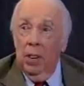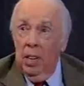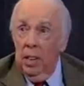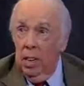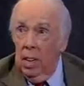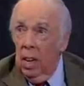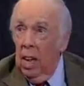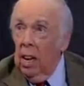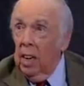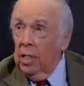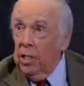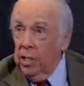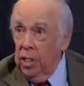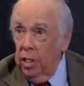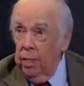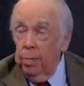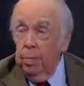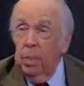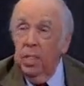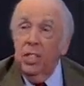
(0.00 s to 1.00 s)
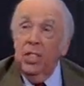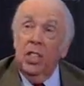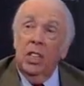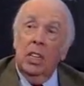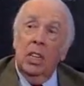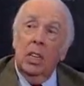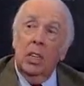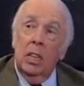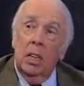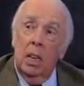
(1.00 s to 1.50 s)
a lot of stuff
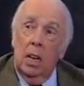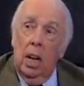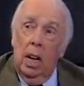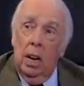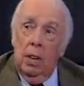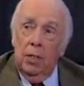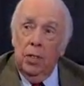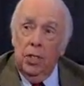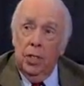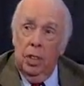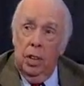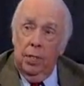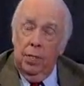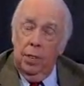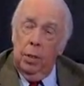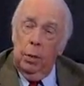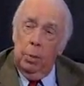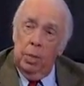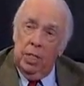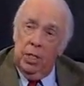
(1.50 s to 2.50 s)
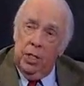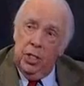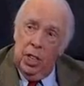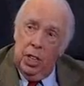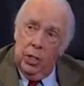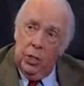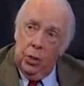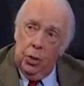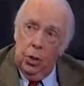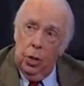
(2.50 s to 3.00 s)
missing, a lot of stuff that had been
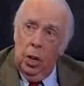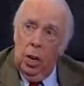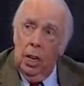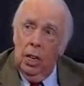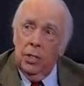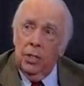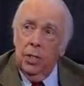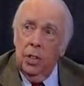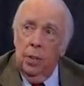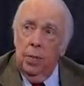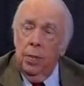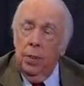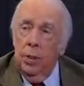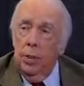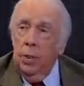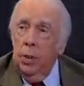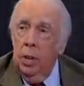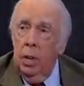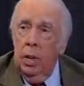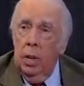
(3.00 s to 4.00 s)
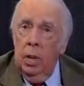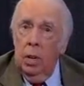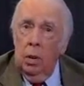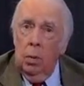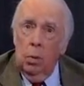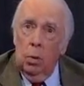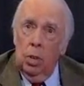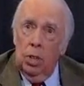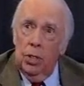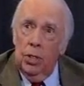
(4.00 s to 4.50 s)
censored, a lot of stuff that
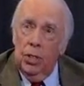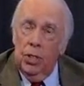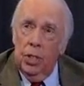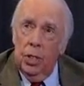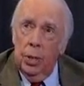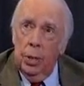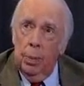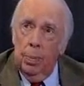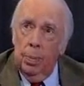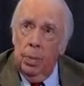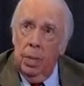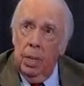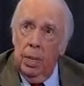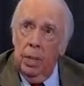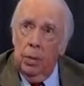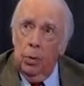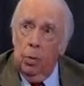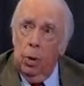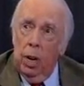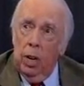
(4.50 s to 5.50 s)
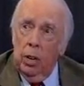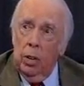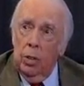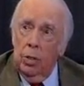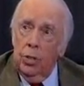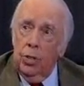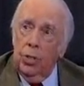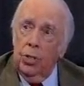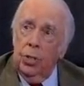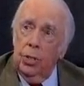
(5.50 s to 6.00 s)
was in the
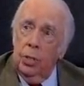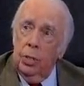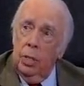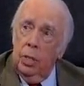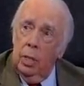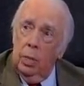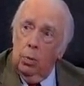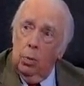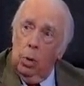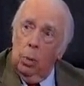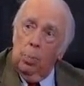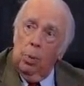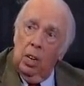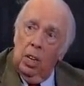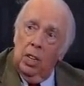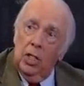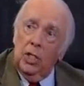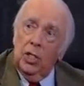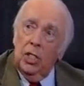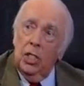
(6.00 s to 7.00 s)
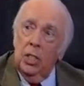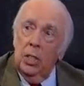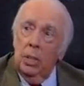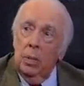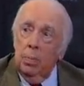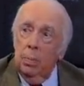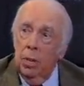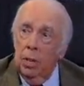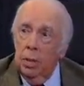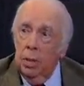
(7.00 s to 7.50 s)
records in one place,
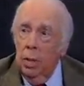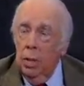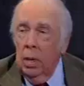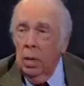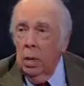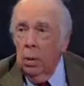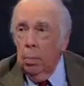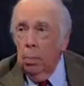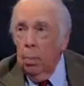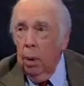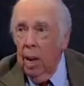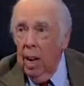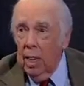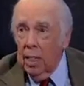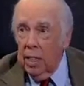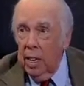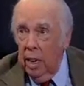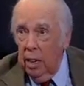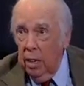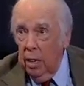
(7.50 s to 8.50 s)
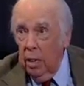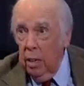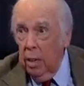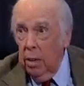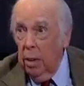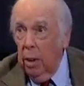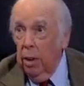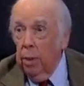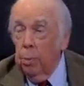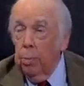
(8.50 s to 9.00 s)
but blacked out in
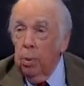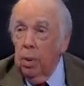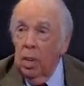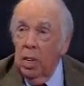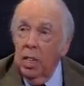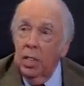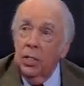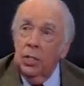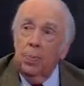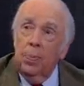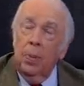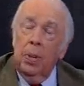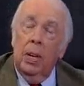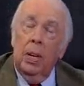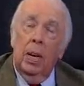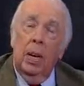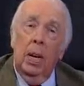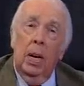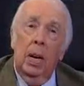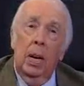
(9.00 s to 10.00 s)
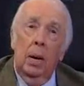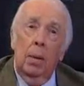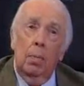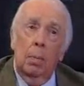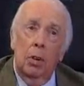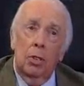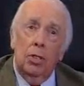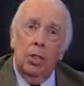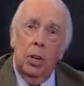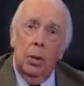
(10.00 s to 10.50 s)
another place.
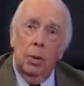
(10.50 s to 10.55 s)
Mostly what